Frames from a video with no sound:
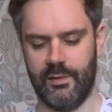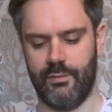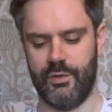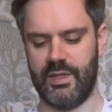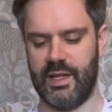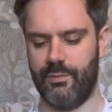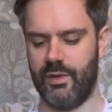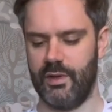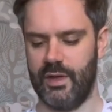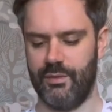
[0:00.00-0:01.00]
What's that one?
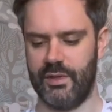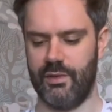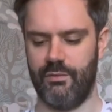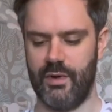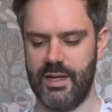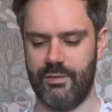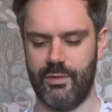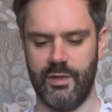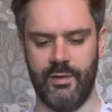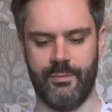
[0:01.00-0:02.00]
That one's a right
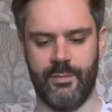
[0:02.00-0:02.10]
one.